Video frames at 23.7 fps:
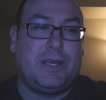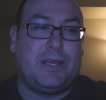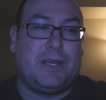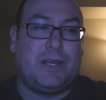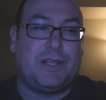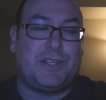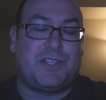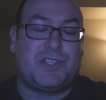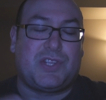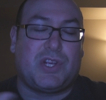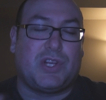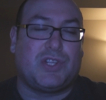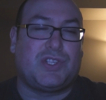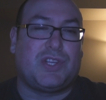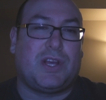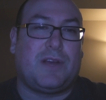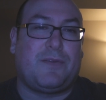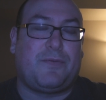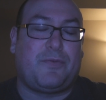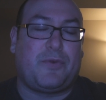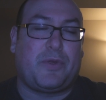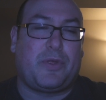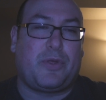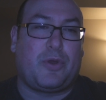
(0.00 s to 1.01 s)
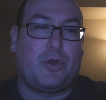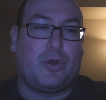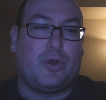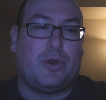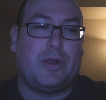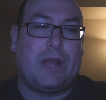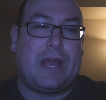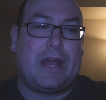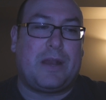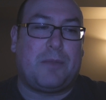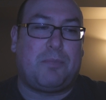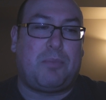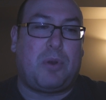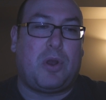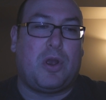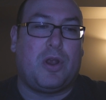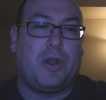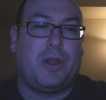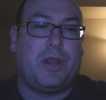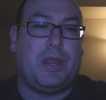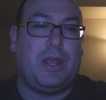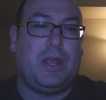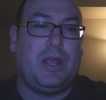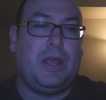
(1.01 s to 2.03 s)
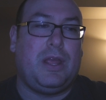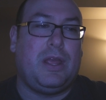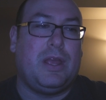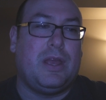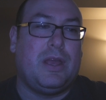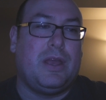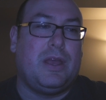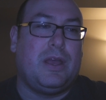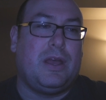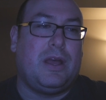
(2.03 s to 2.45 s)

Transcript: it starts off with her at a party,